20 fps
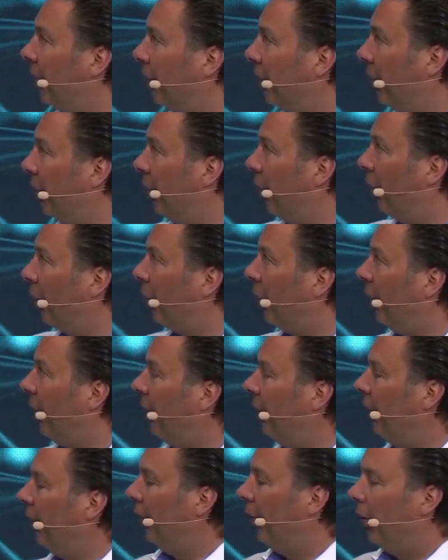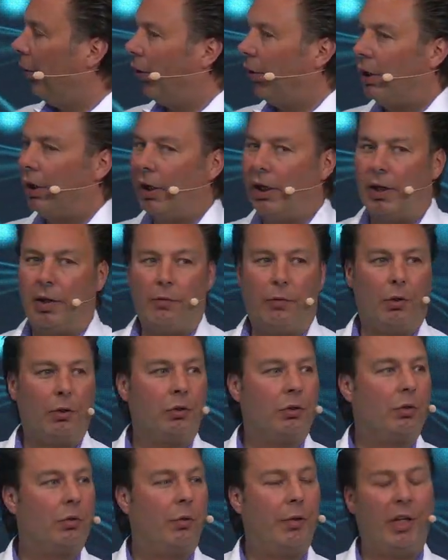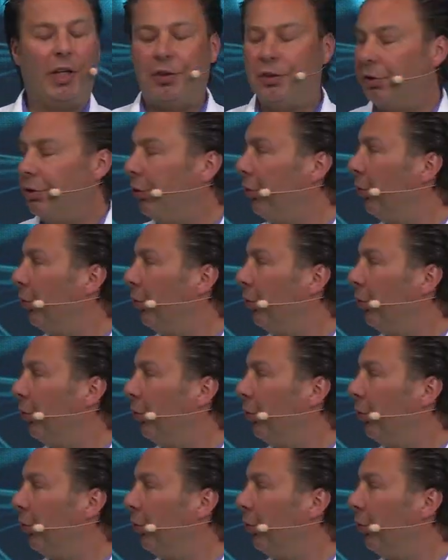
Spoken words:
can log in, or I want to create a new